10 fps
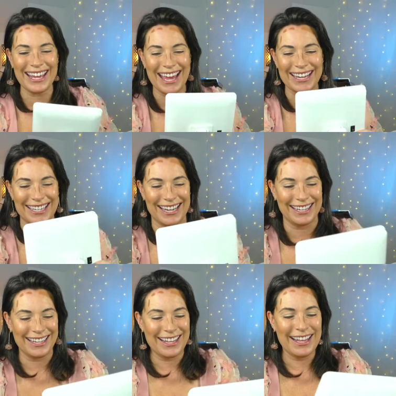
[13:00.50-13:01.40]
gotcha.
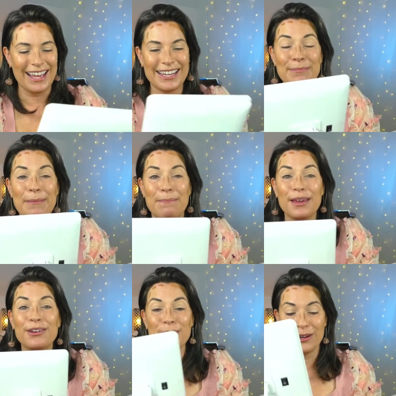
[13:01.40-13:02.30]
I need my
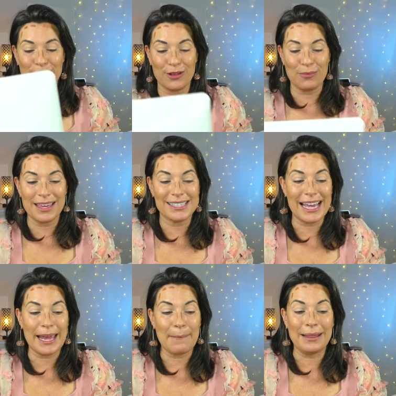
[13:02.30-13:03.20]
bigger mirror though because
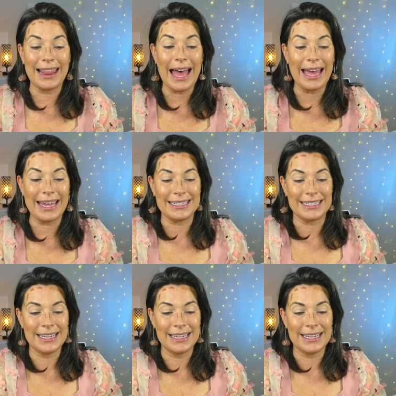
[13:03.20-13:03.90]
I am blind.